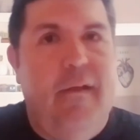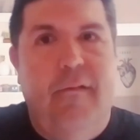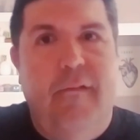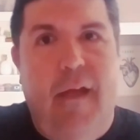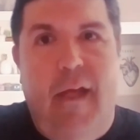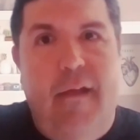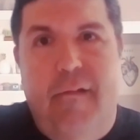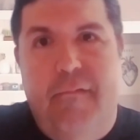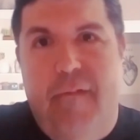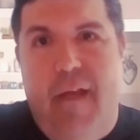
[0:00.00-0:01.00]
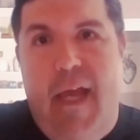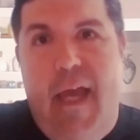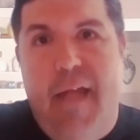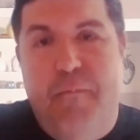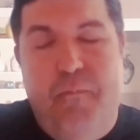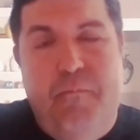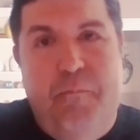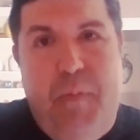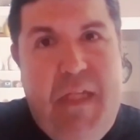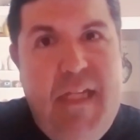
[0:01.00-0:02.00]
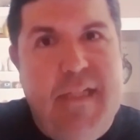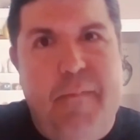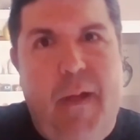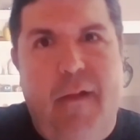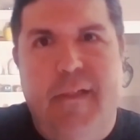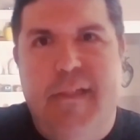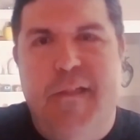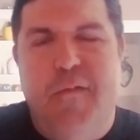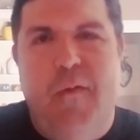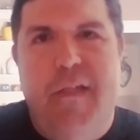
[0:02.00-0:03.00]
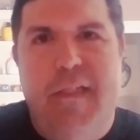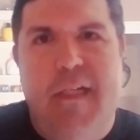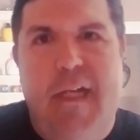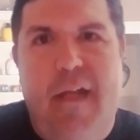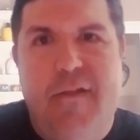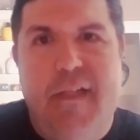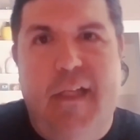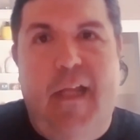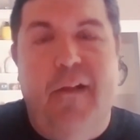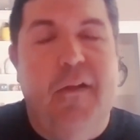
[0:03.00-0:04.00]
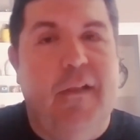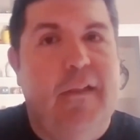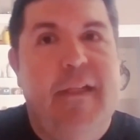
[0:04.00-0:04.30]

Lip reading: I had peace about the situation. And I was like, hey, look,